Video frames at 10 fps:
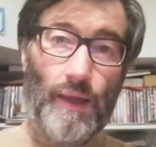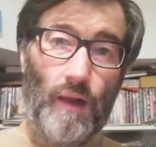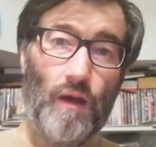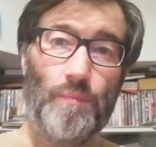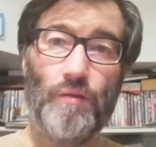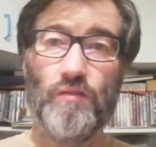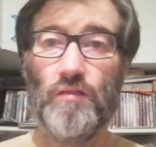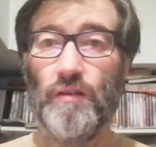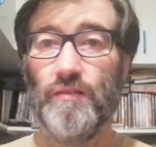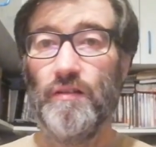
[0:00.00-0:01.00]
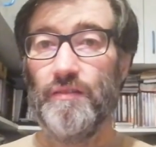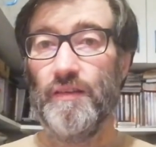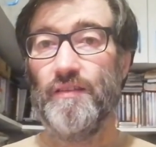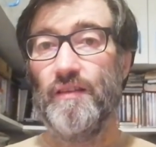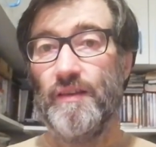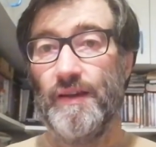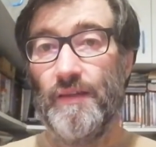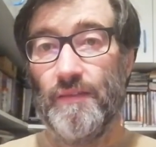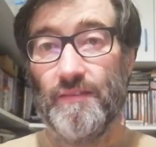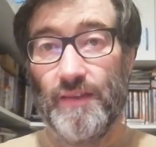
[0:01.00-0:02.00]
Hello, postcrossers. This is
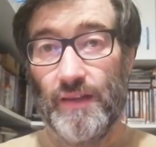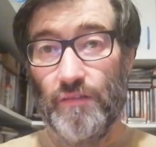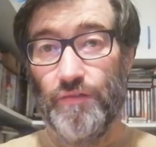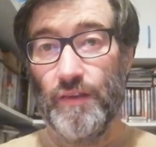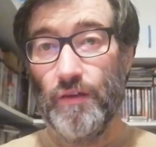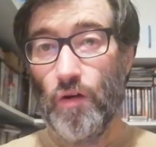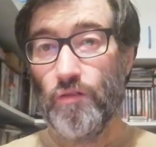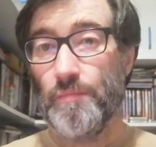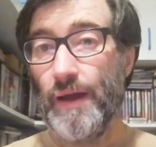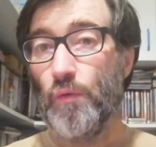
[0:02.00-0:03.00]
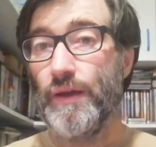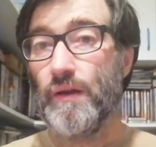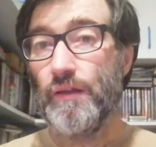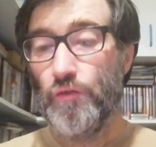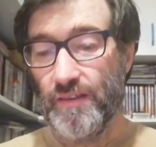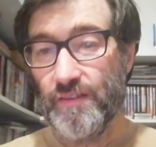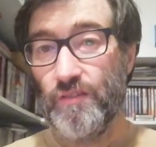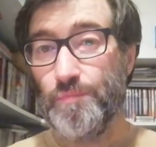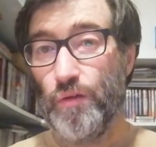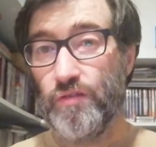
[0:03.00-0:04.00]
another Sunday video of my weekly
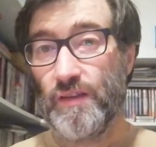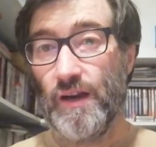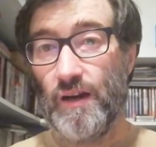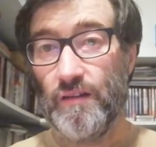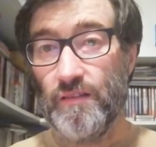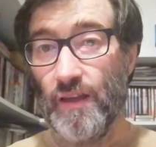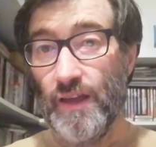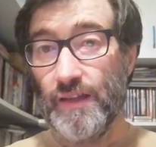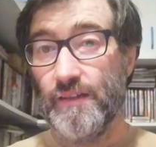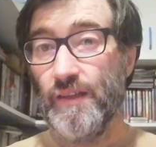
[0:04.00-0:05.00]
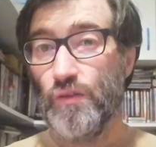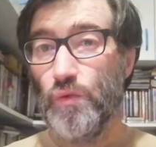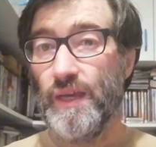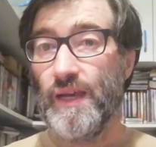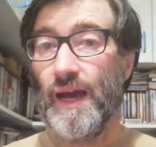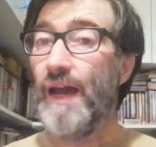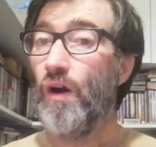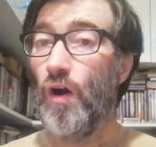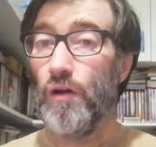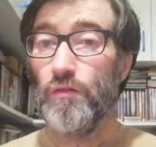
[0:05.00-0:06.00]
receive postcards. This week I
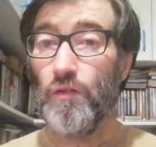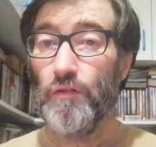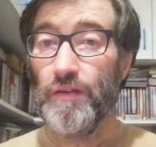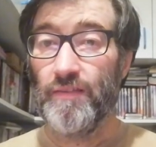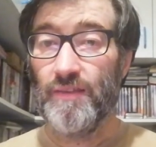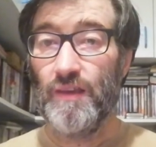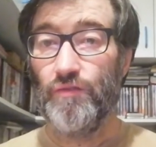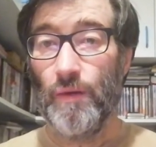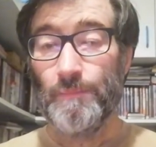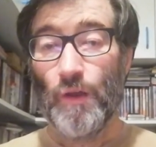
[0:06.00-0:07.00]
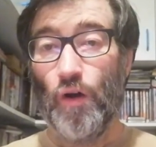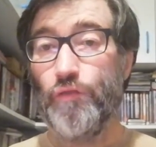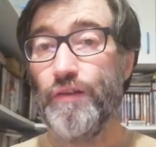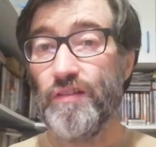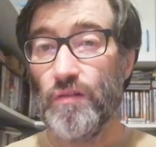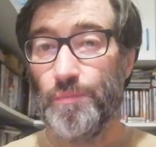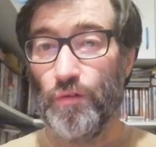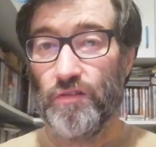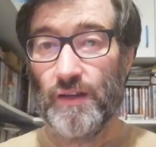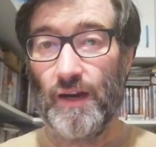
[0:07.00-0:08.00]
only receive official
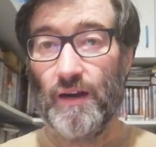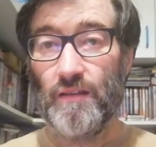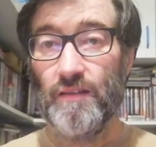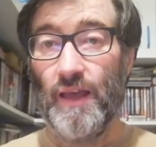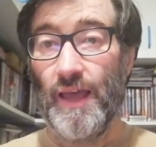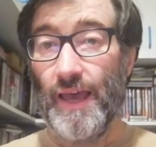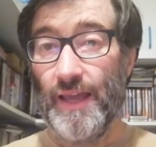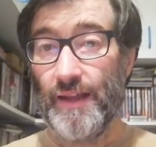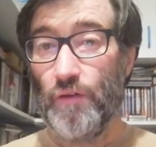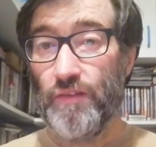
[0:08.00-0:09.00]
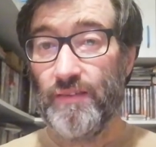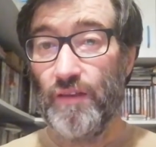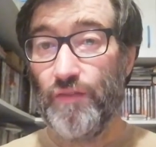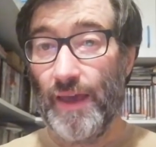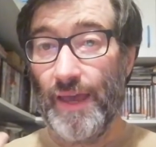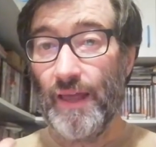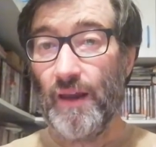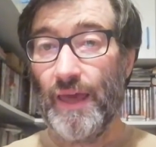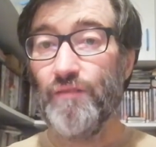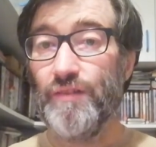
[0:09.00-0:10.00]
postcards and I receive
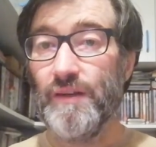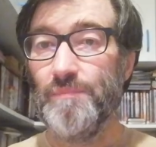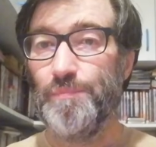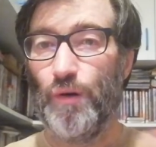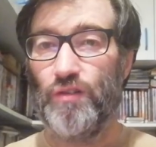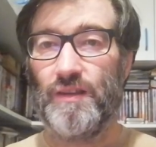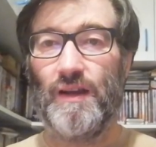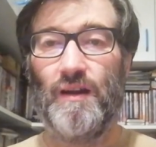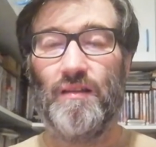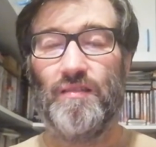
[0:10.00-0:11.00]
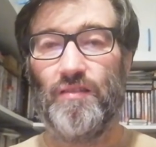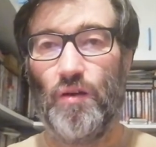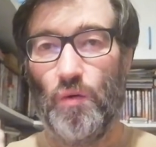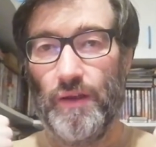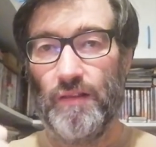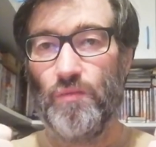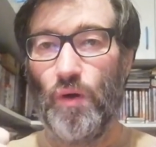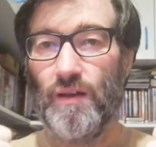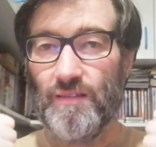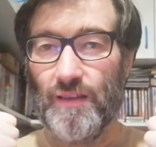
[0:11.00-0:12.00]
11 postcards. So it
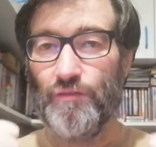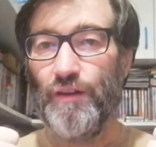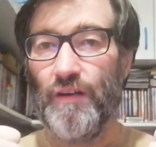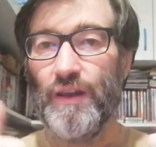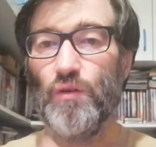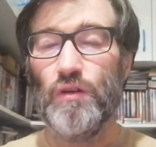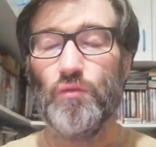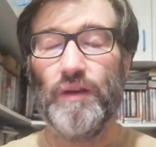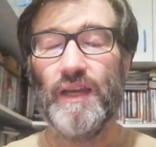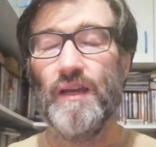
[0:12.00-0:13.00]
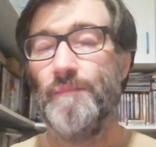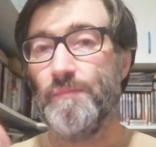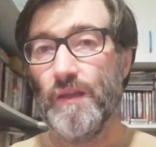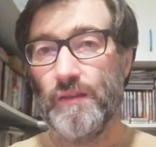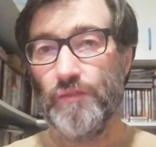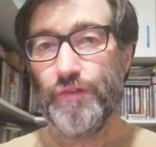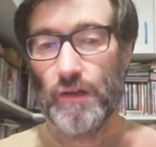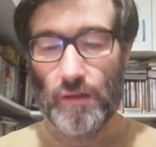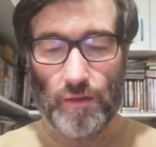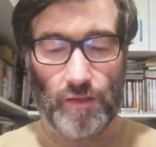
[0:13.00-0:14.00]
was a very good week.
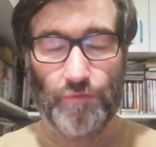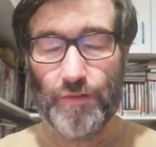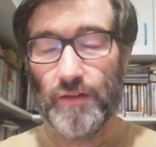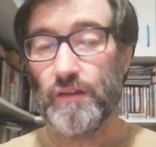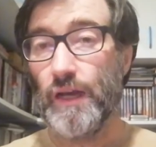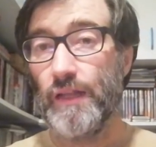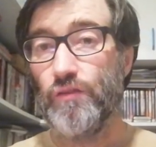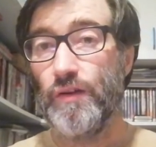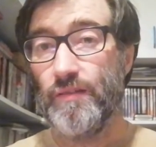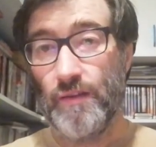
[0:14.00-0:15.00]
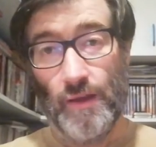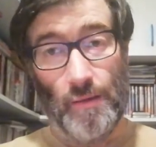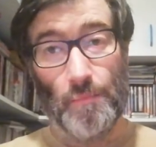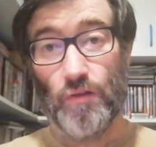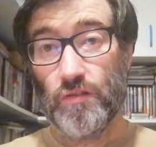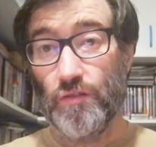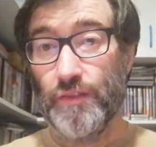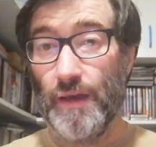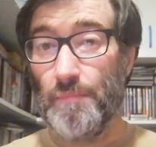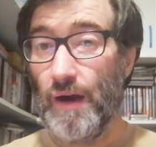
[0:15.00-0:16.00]
Different countries. Most of
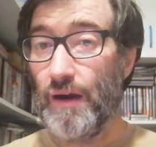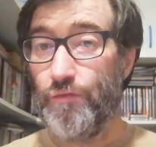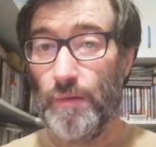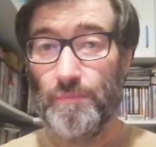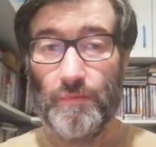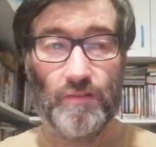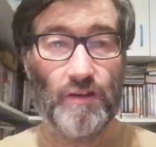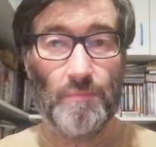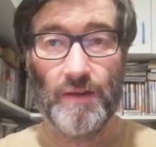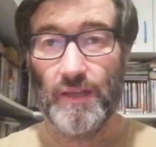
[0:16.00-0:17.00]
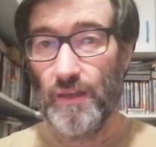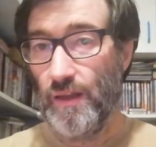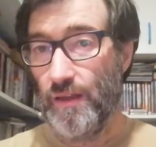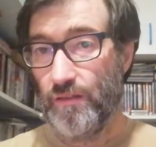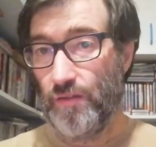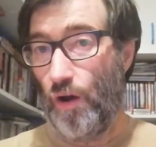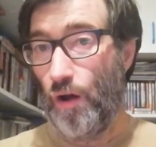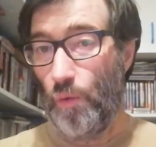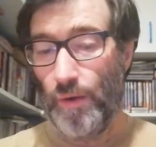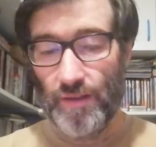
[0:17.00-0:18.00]
them are from Germany, as
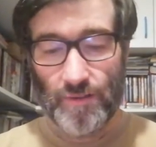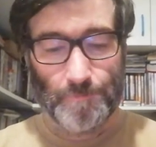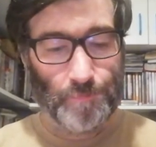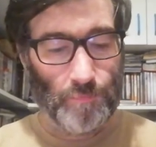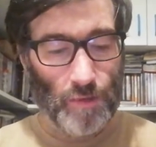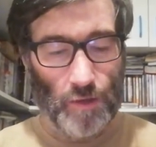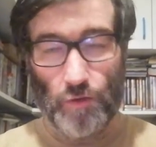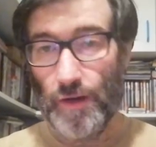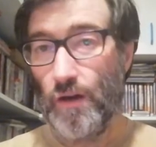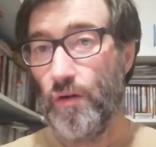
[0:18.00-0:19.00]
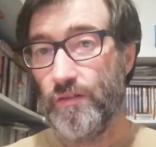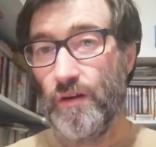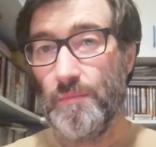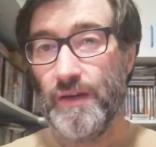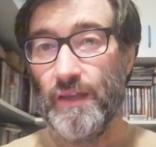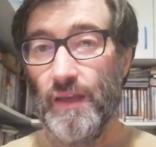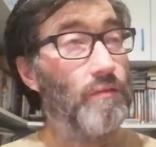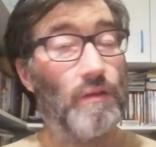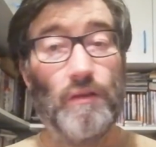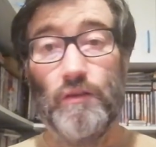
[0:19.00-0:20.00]
always. You know, Germany
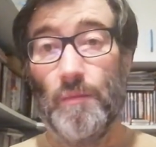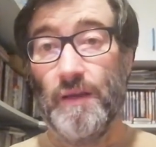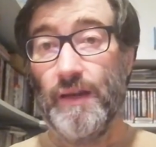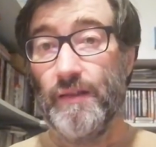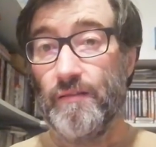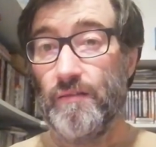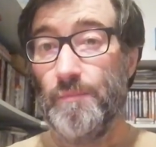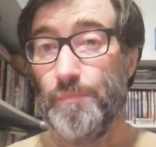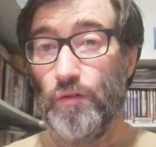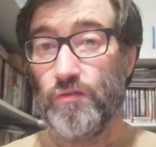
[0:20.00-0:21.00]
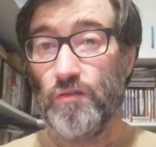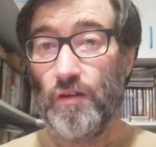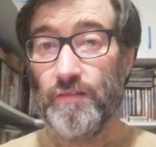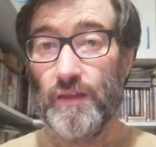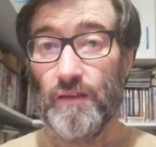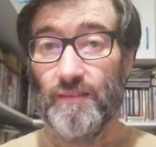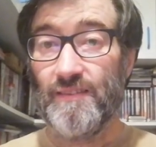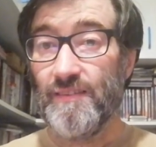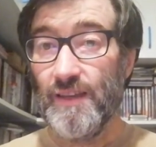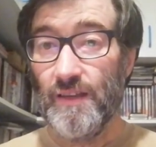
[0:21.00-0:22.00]
dominates the postcrossing
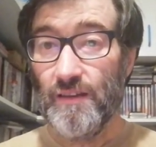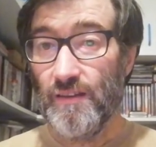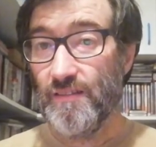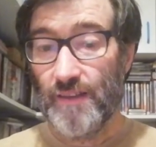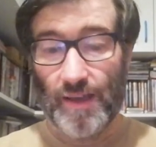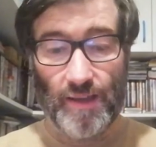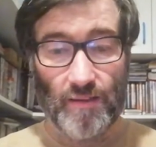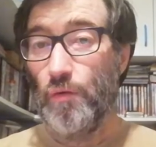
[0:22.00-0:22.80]
scene these days.